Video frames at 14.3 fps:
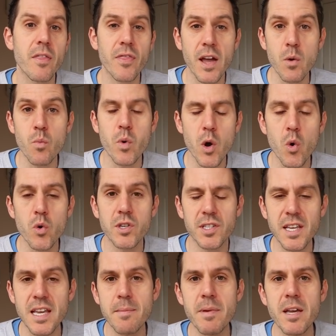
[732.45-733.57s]
They will
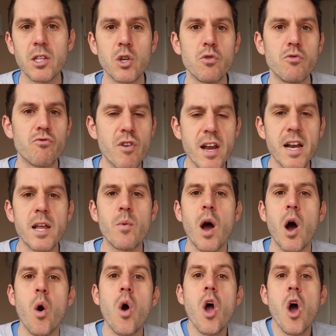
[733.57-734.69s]
see me do really
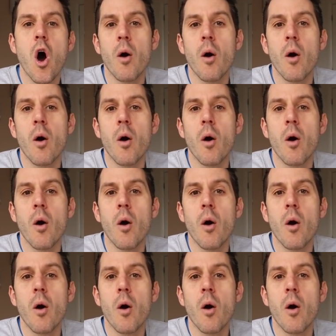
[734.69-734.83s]
well